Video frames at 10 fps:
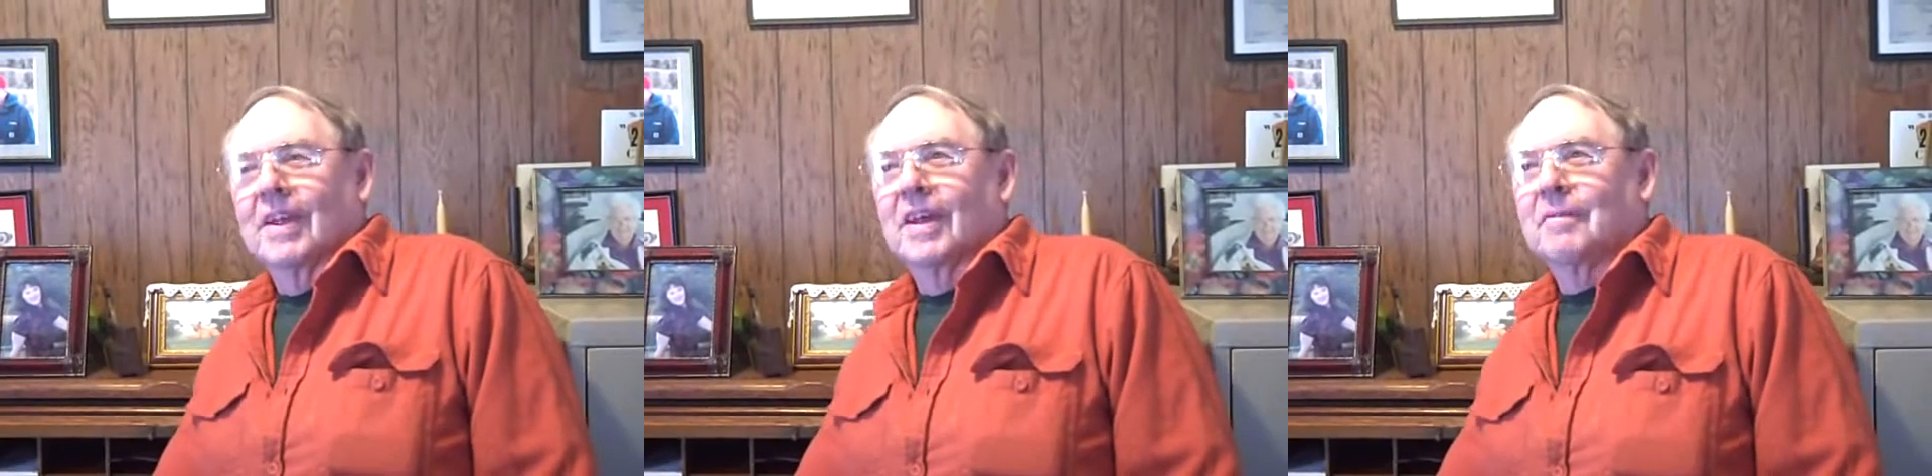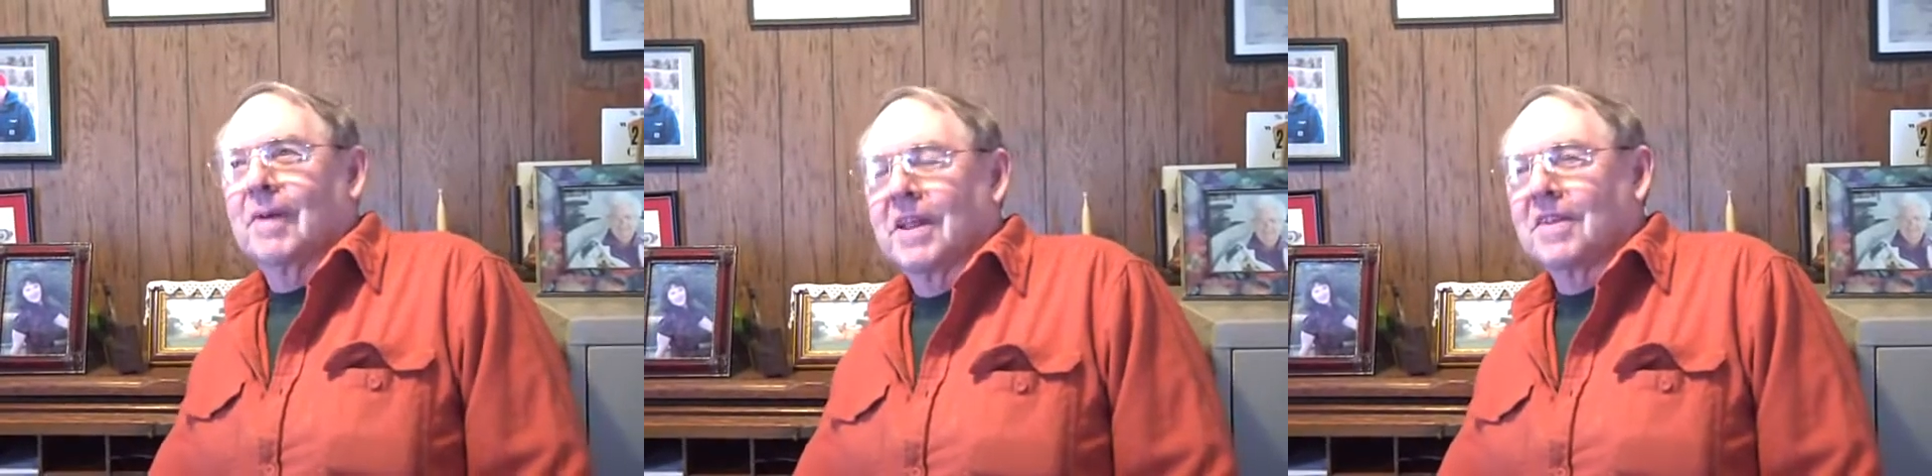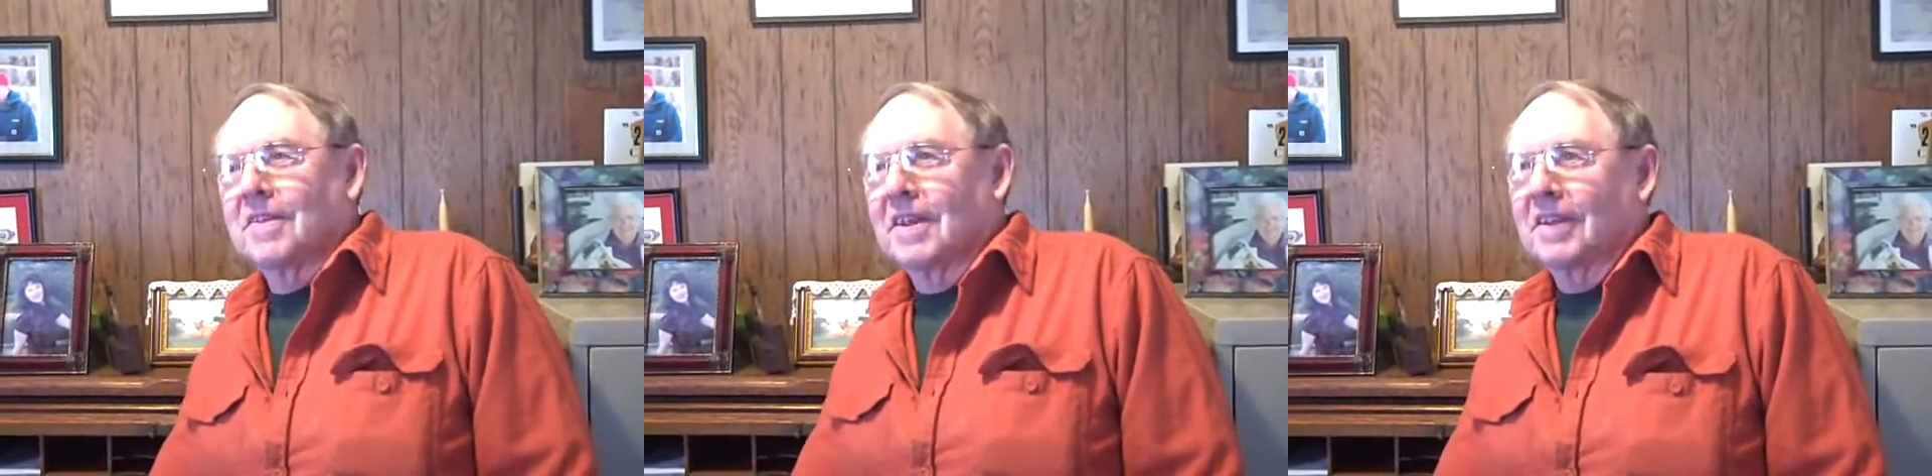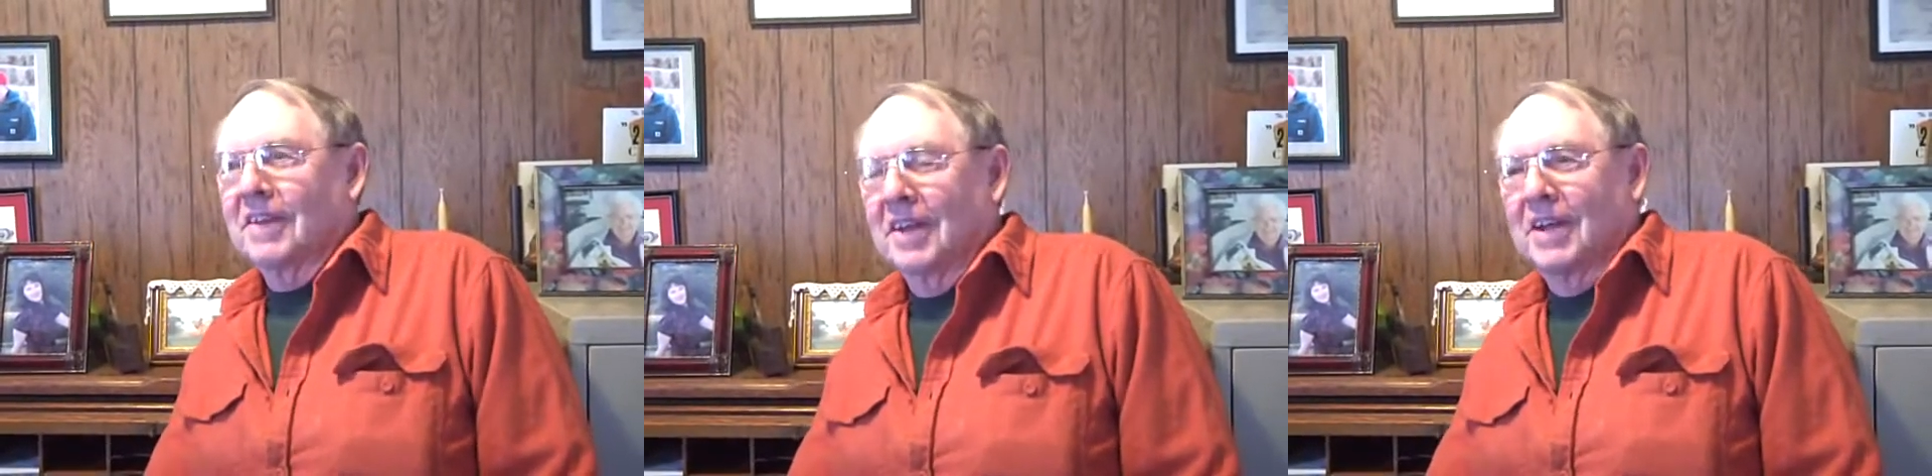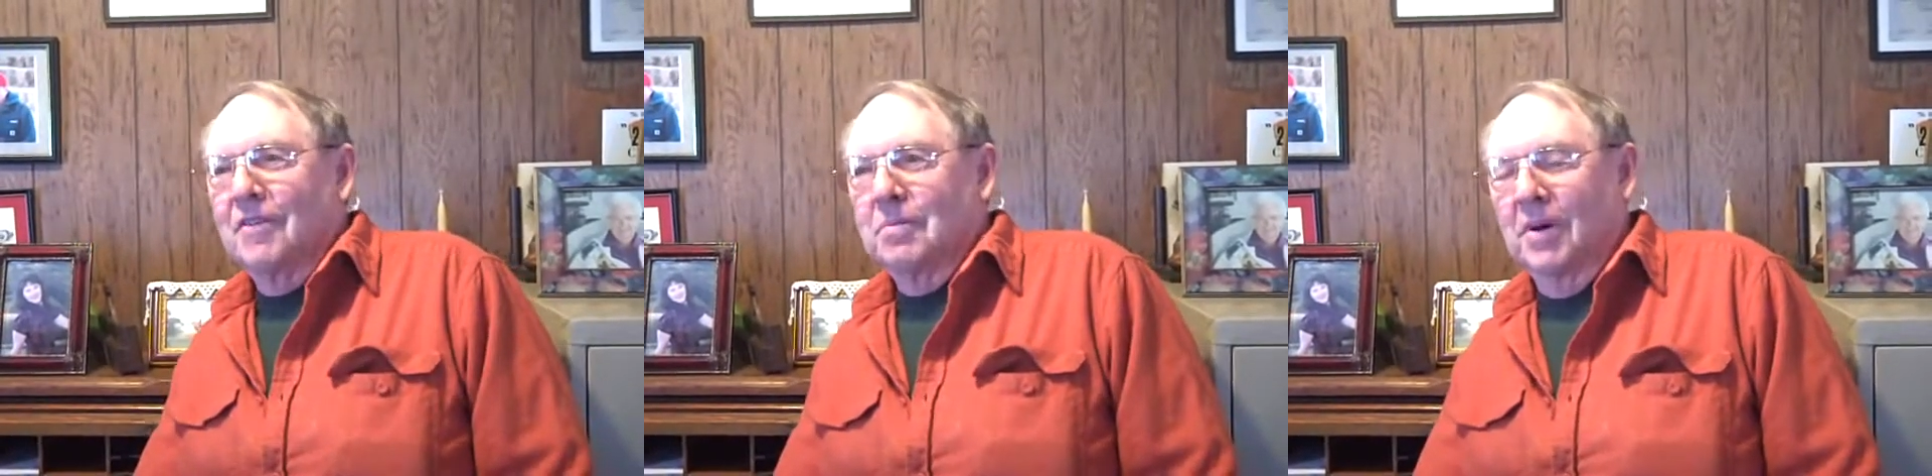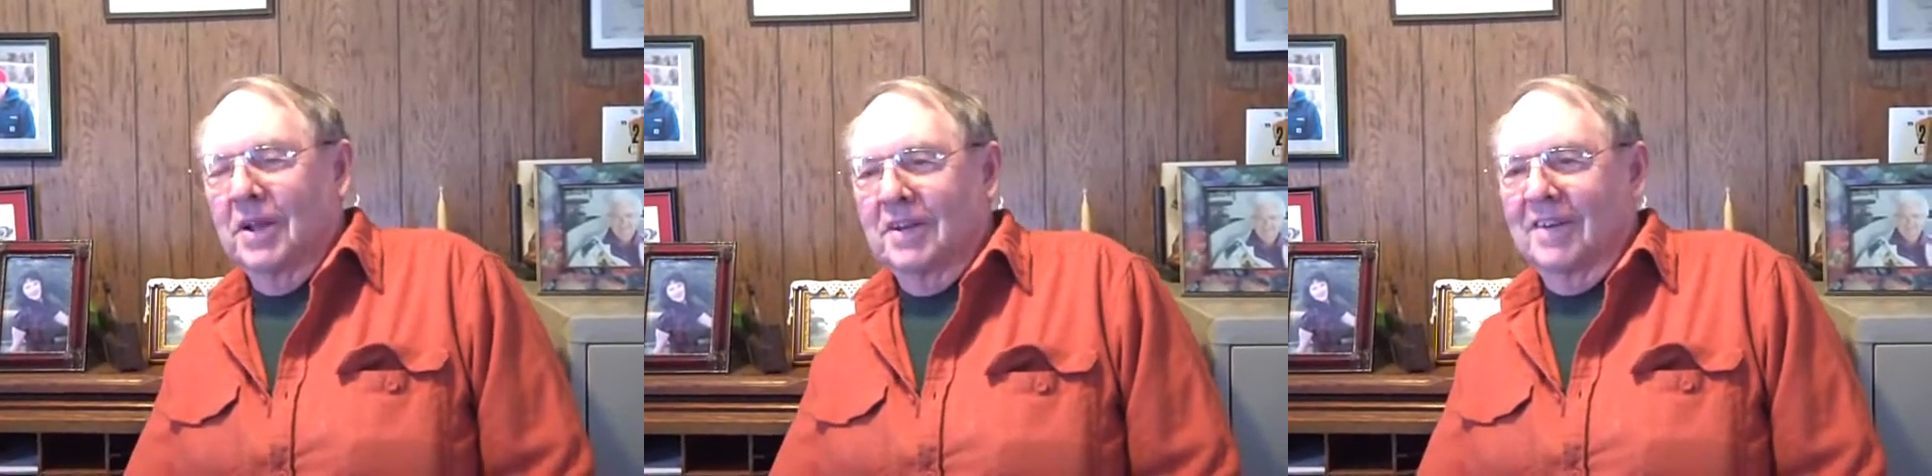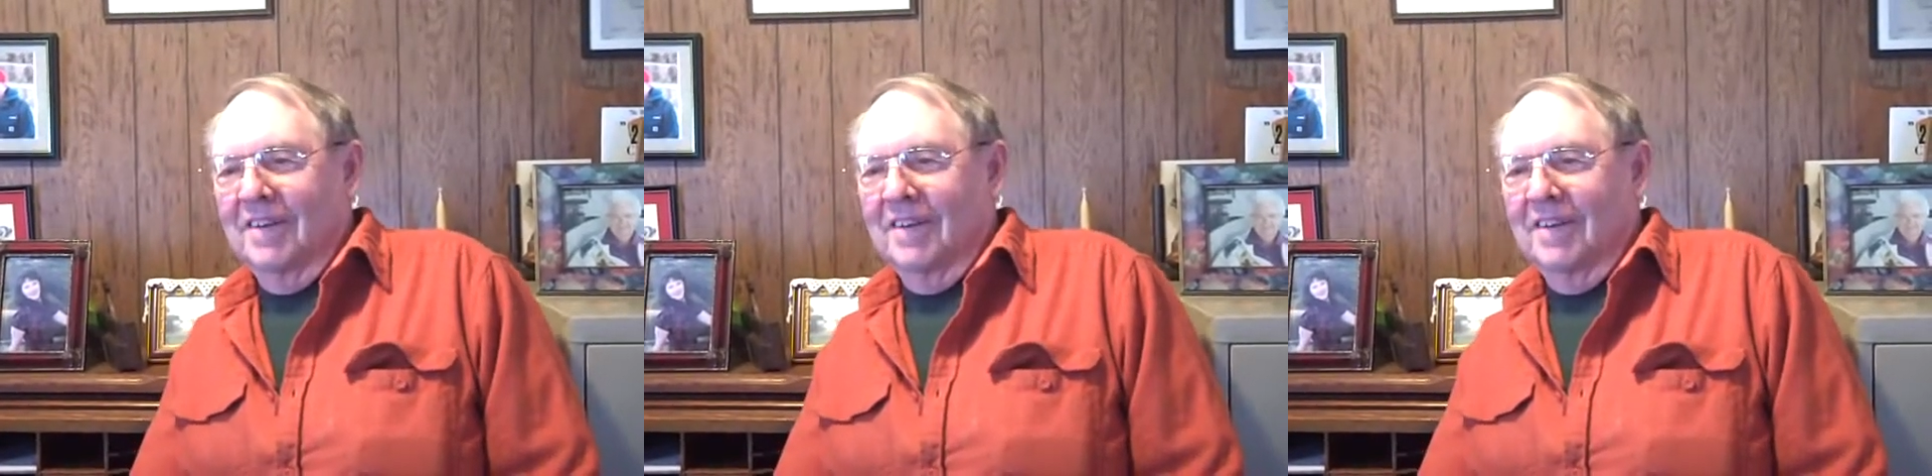And rather than get everybody